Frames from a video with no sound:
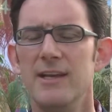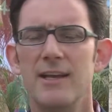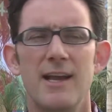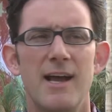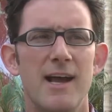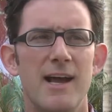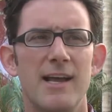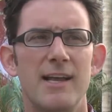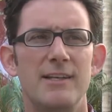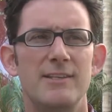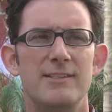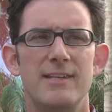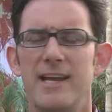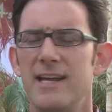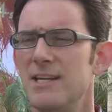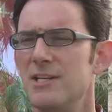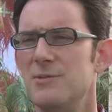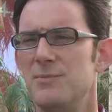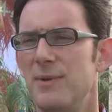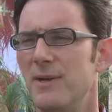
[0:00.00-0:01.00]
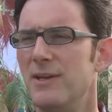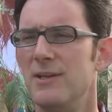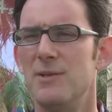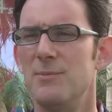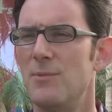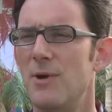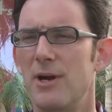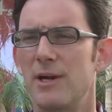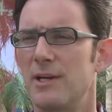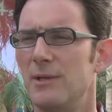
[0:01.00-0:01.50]
Data has been in the
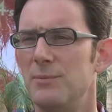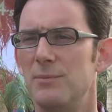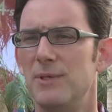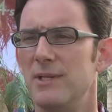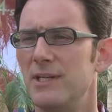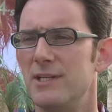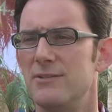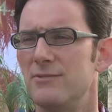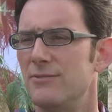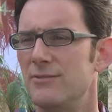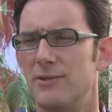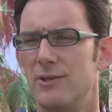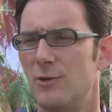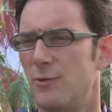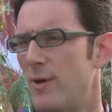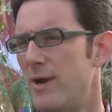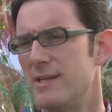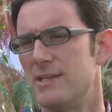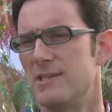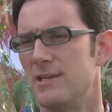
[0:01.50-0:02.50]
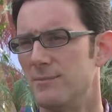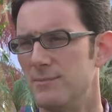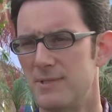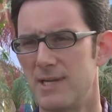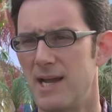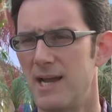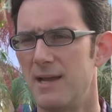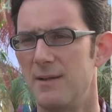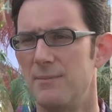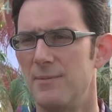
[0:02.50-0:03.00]
marketplace for quite some
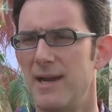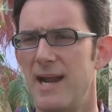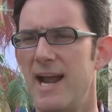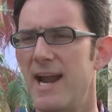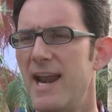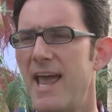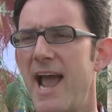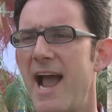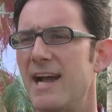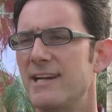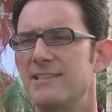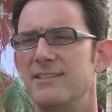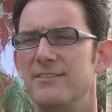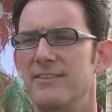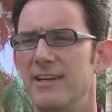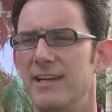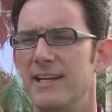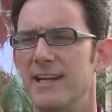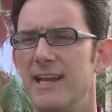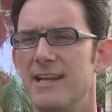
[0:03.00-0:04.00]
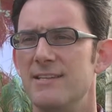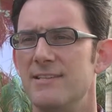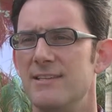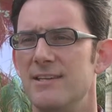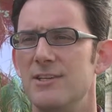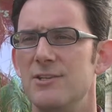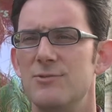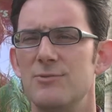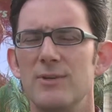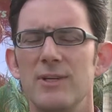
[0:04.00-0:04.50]
time, but how to activate against it
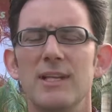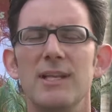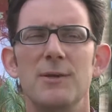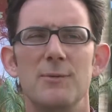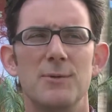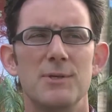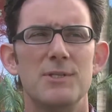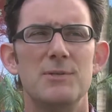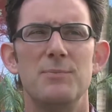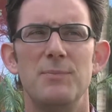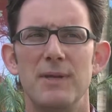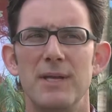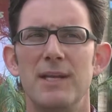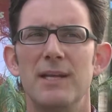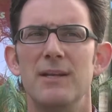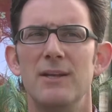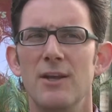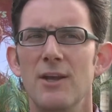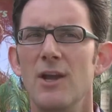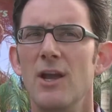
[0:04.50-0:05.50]
is really what's been